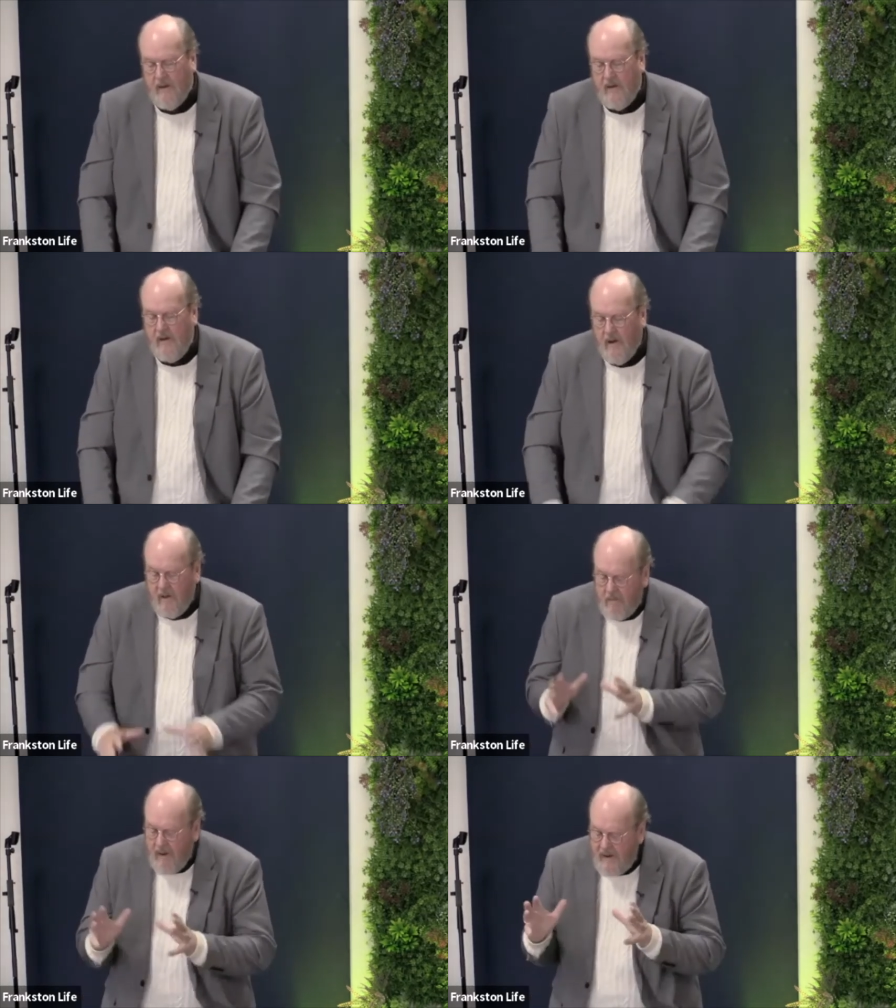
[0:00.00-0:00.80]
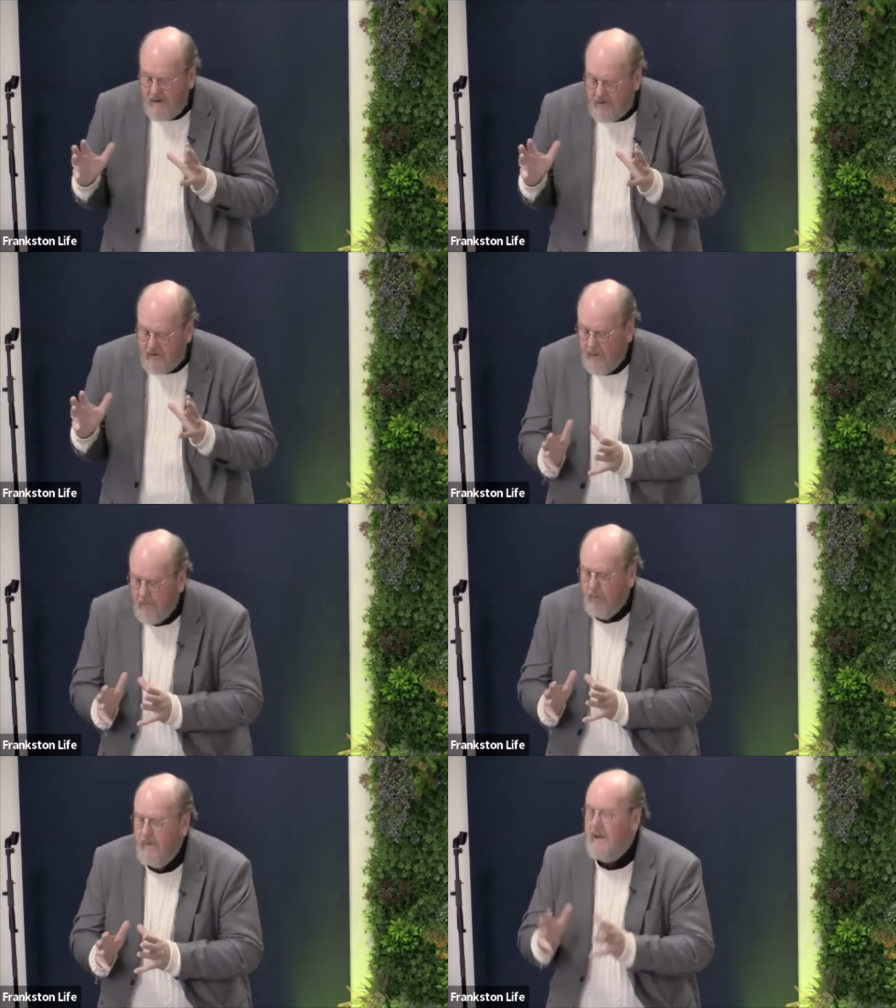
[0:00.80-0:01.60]
You know, the main
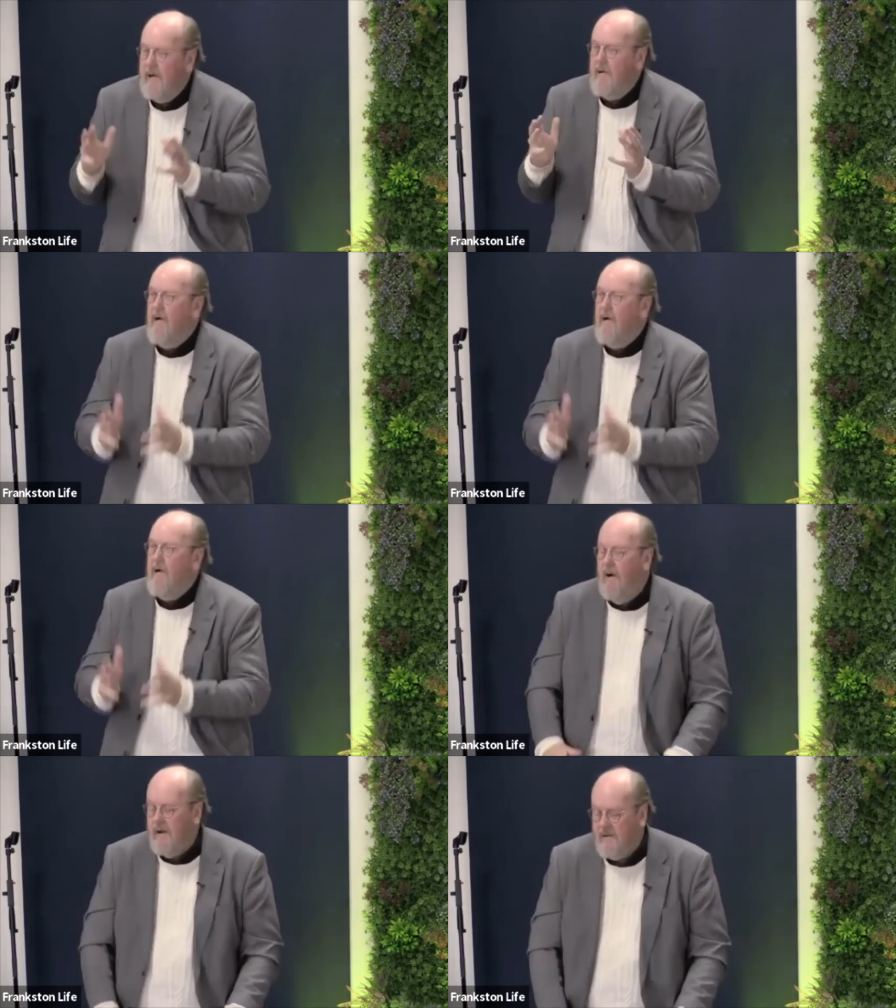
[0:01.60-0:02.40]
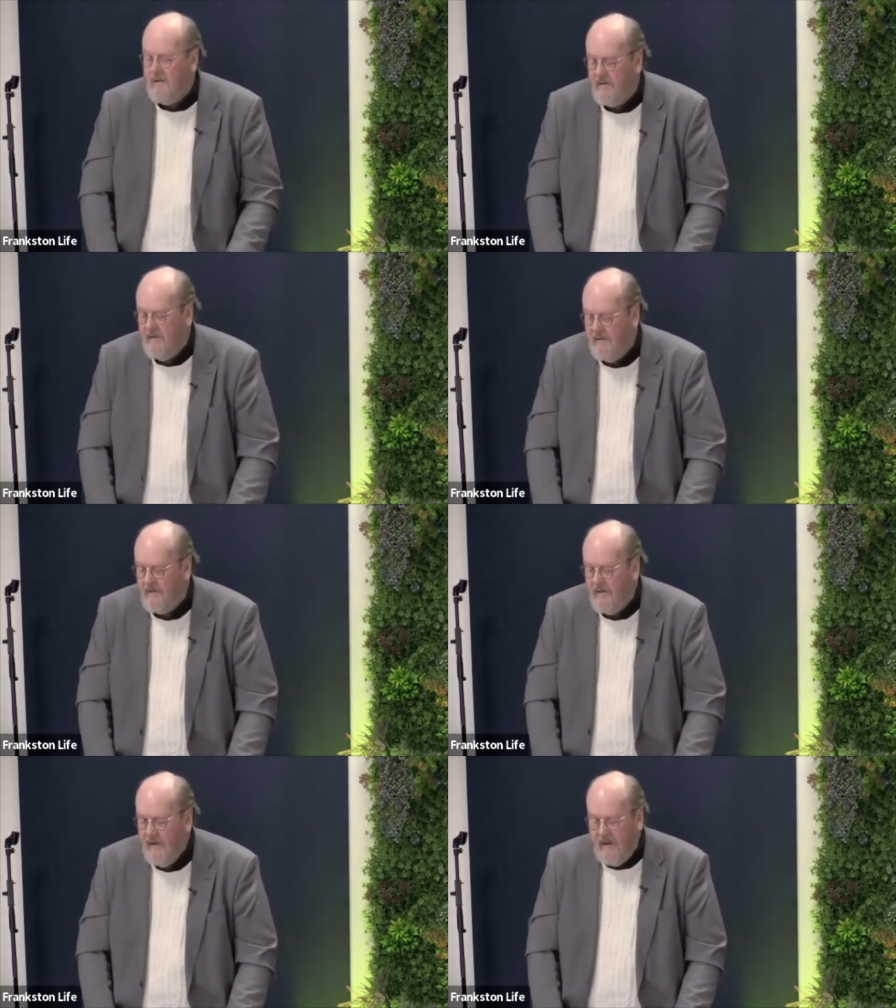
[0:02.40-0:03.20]
trouble with our own
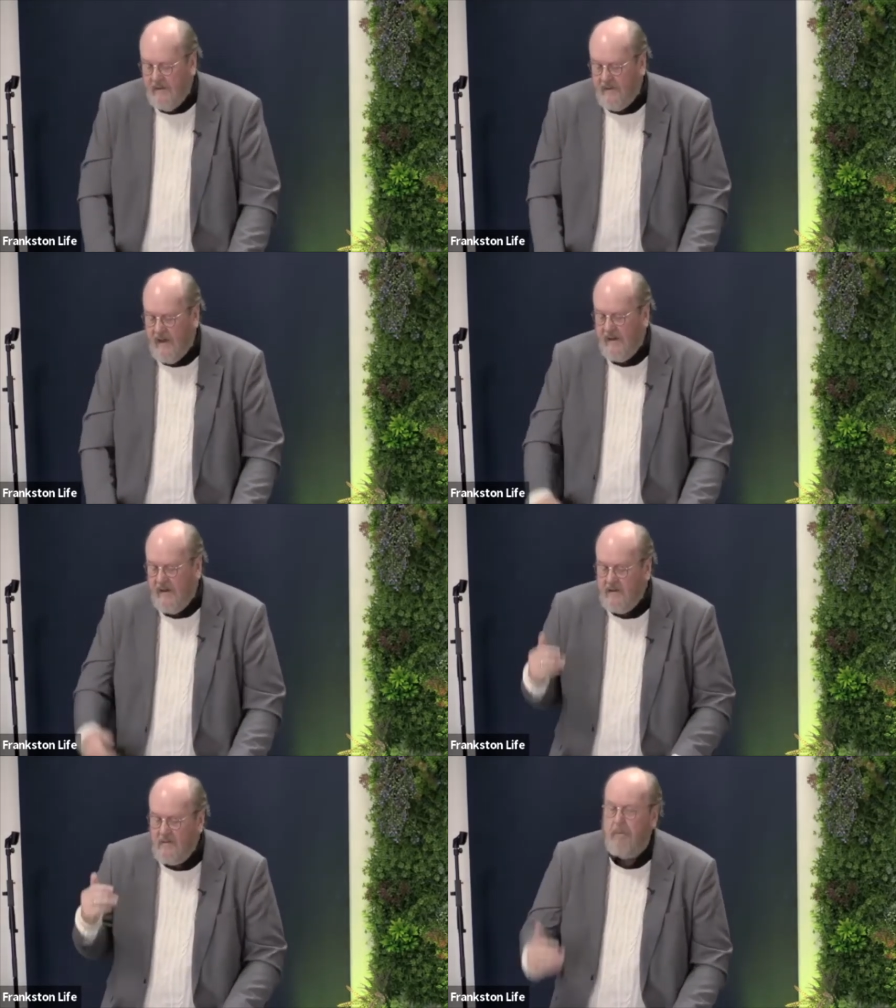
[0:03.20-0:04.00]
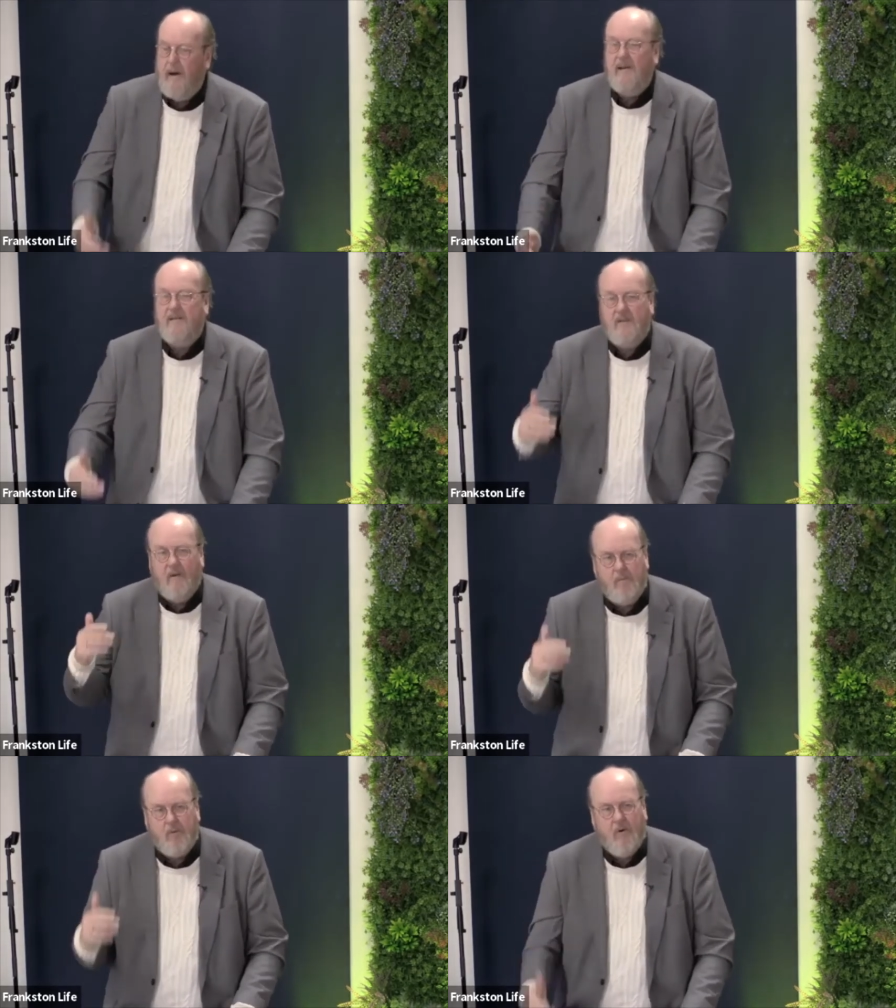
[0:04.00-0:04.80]
righteousness is that it is based
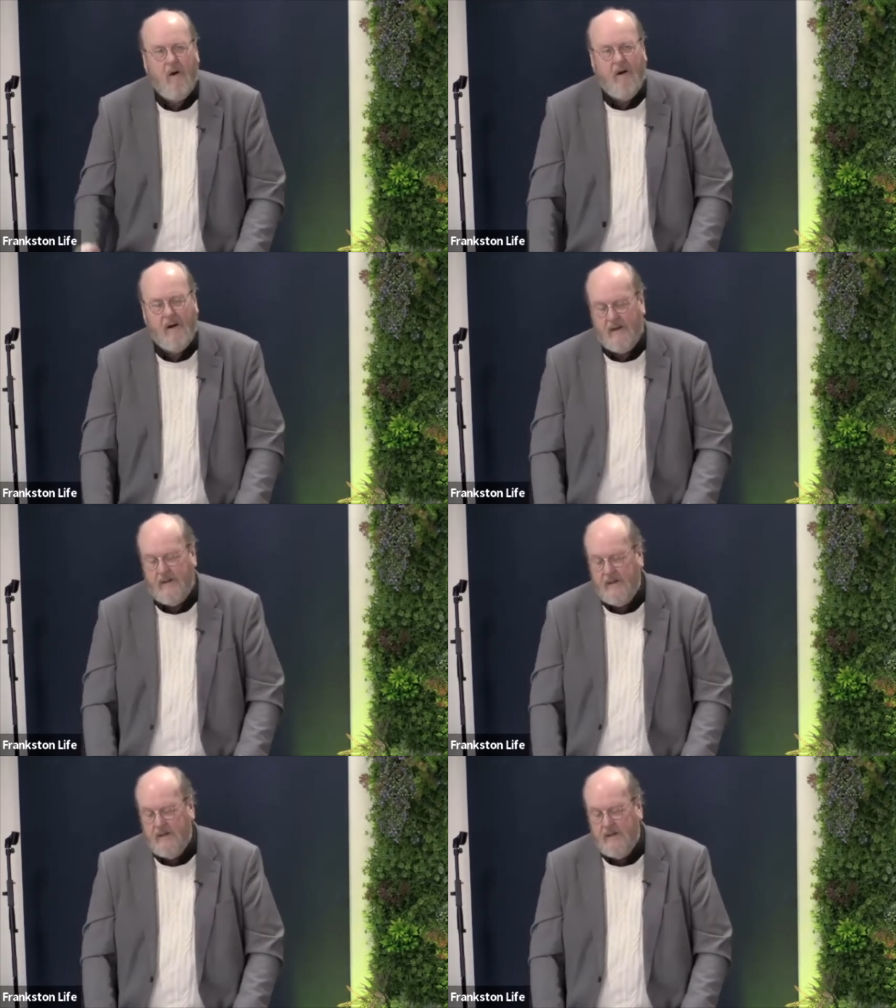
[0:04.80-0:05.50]
on pride.